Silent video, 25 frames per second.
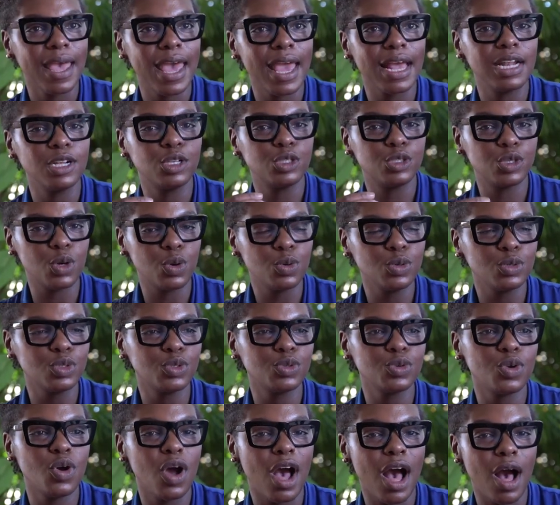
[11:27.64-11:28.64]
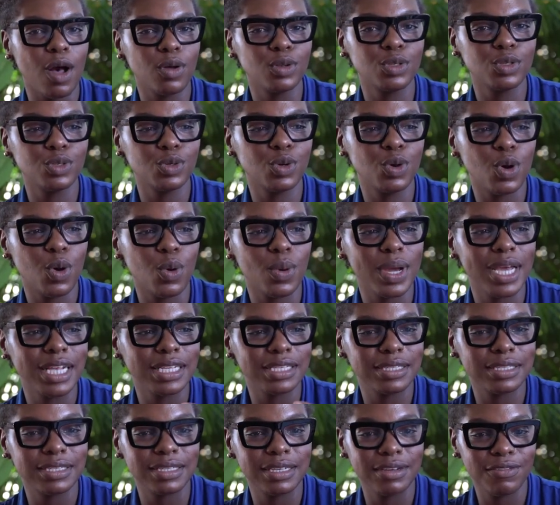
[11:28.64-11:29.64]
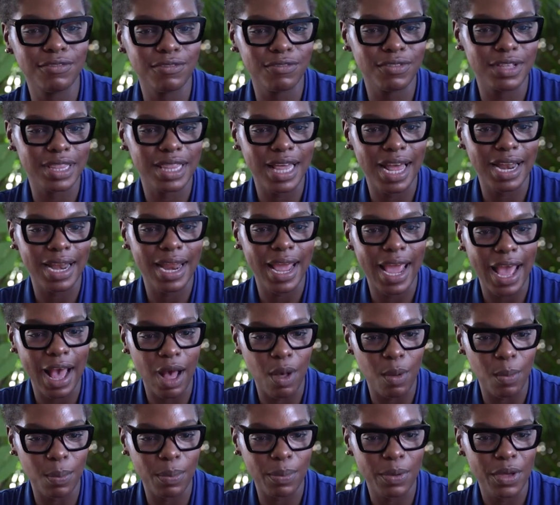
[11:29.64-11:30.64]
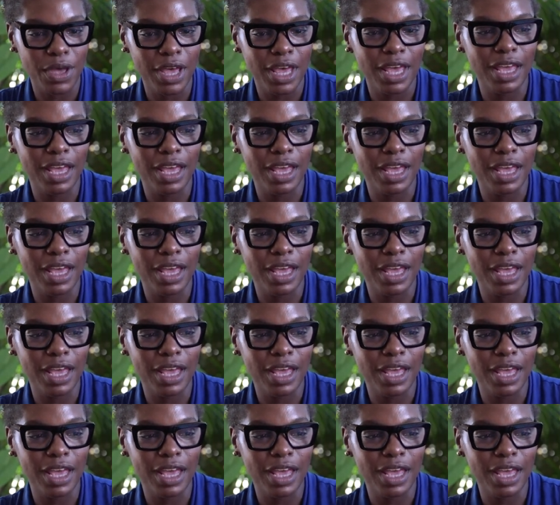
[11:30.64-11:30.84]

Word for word: and don't know how to go and seek for that help.